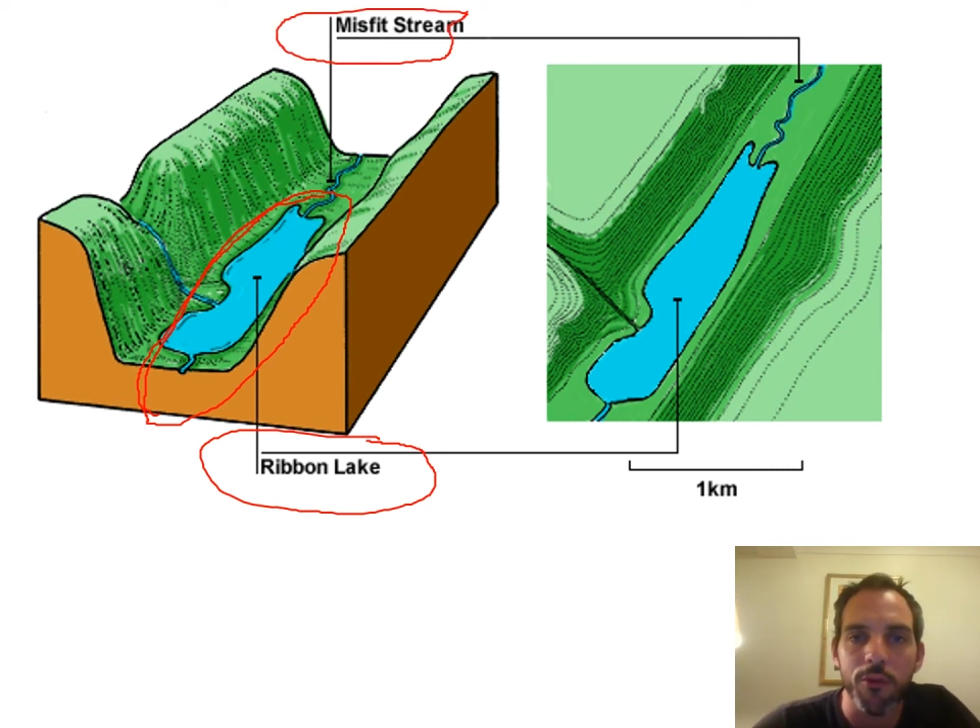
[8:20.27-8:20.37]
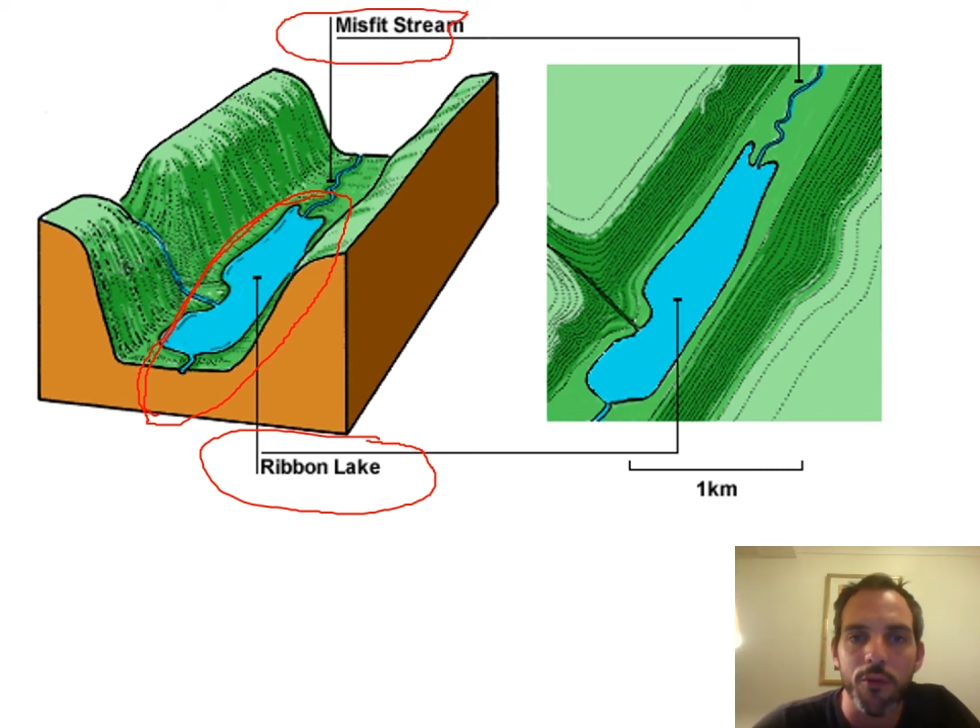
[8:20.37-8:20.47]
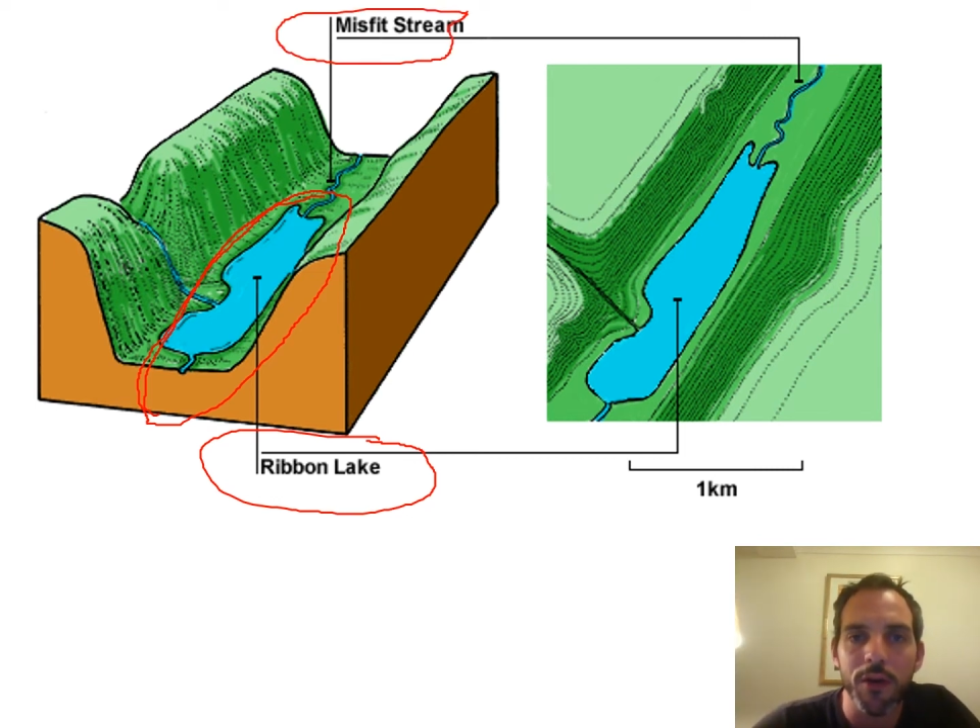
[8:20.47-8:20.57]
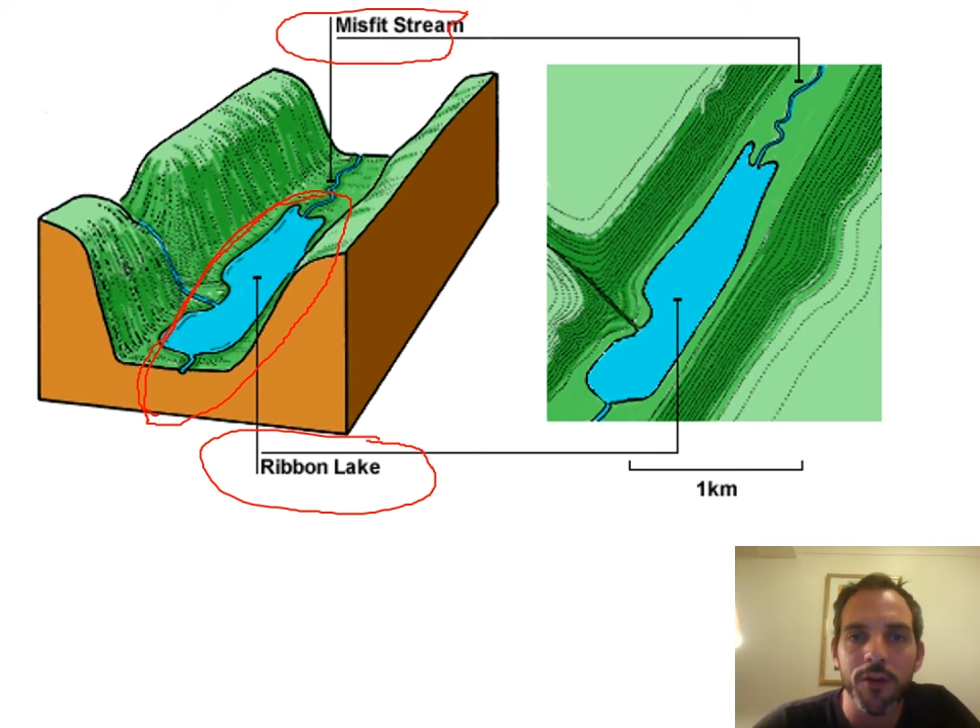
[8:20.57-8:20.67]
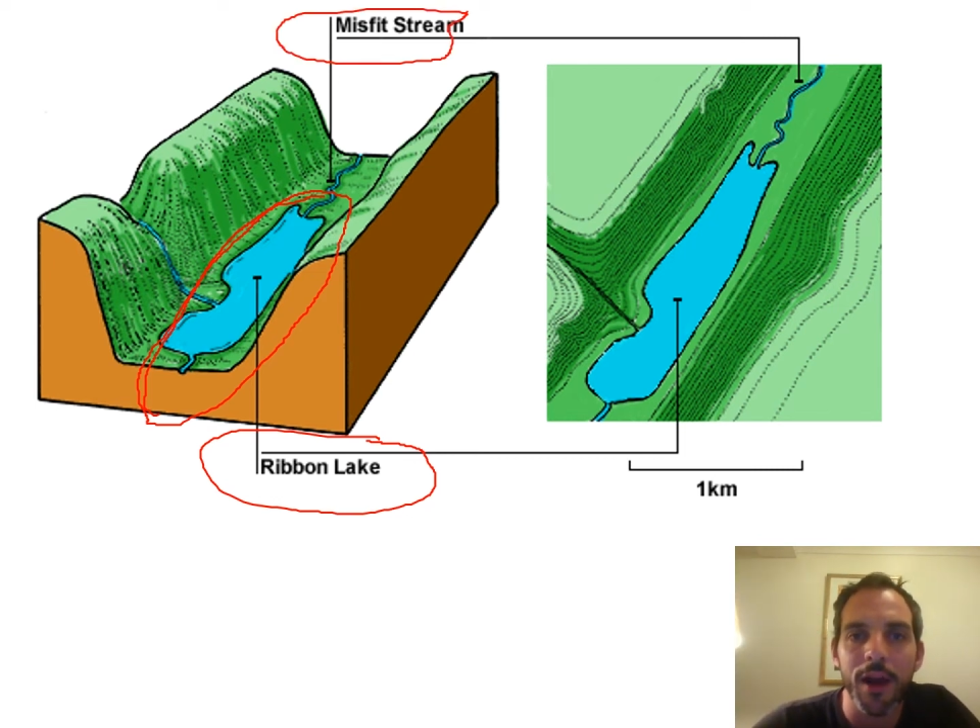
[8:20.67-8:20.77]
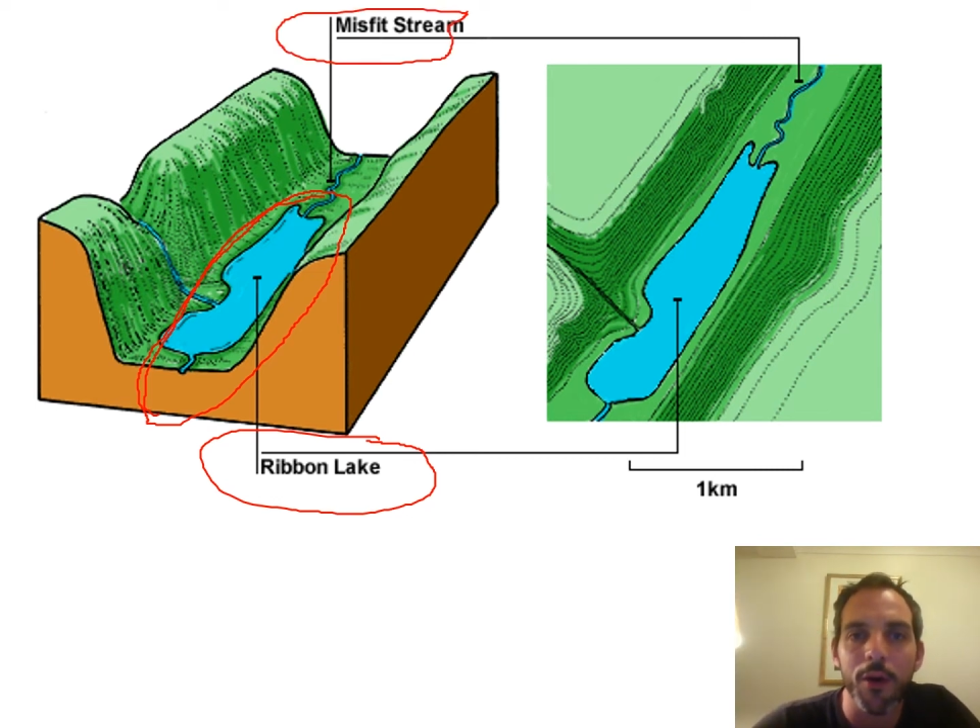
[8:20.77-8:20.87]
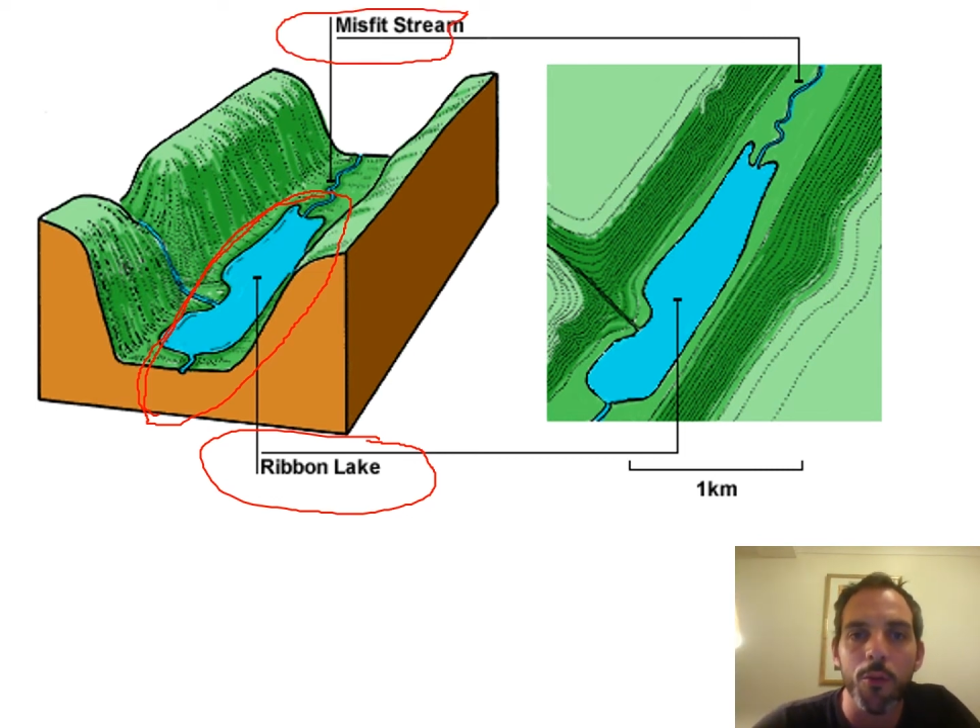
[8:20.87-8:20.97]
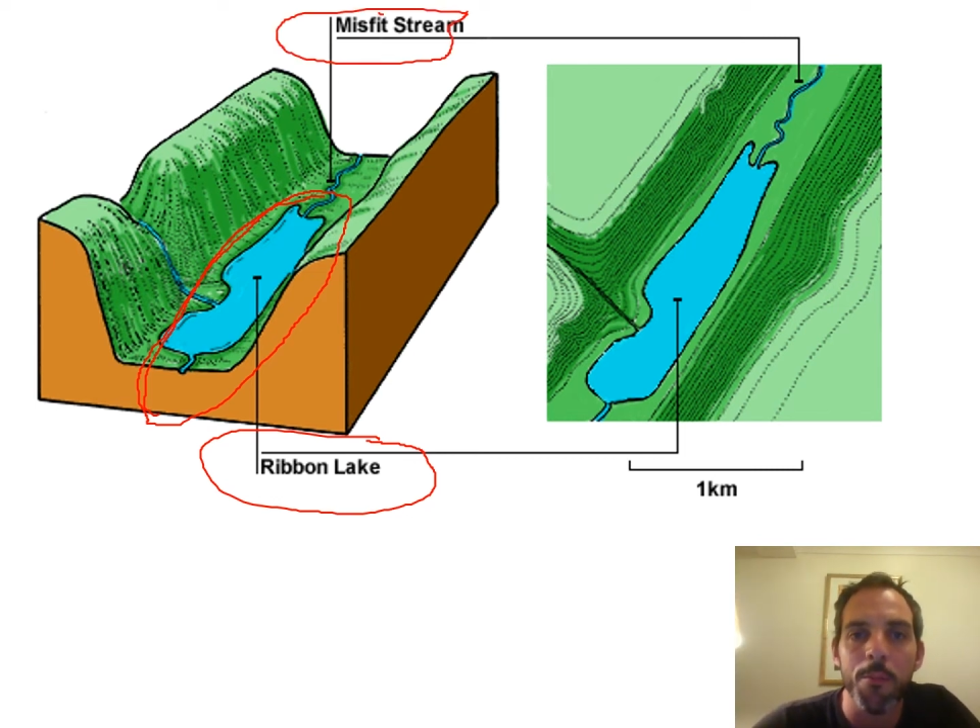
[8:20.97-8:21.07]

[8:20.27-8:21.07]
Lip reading: The reason they're called